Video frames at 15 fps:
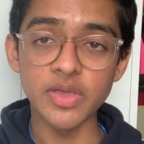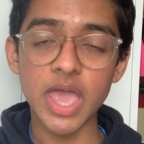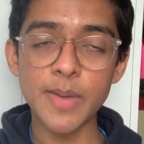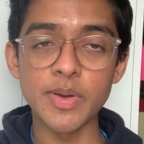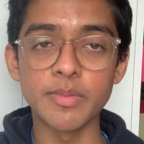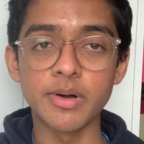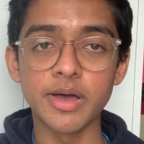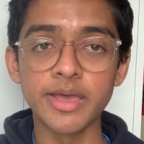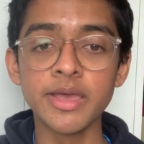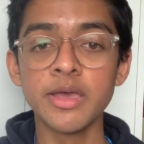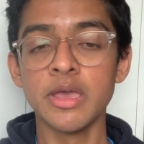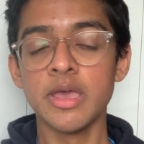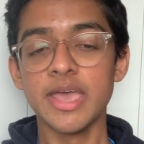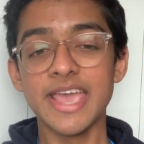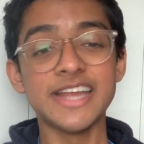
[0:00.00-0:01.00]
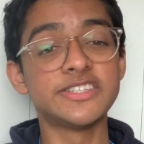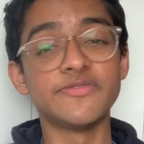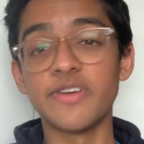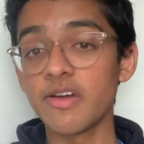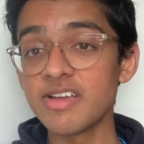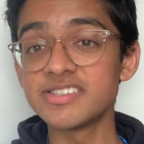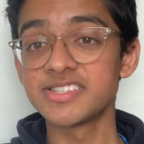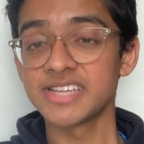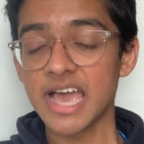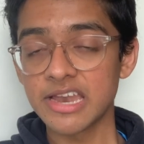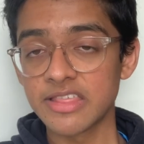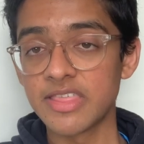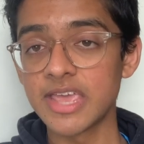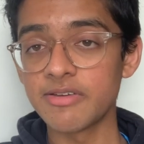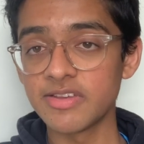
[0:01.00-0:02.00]
NMI, it's very
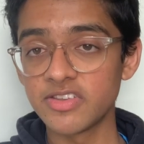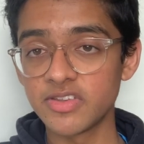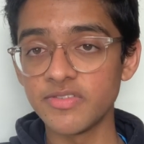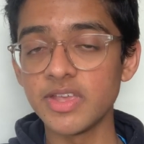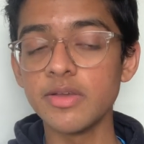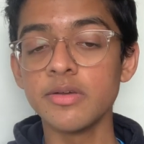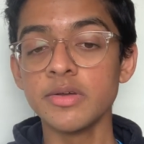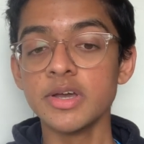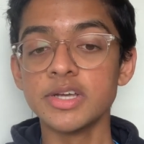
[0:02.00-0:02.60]
standard, their interview.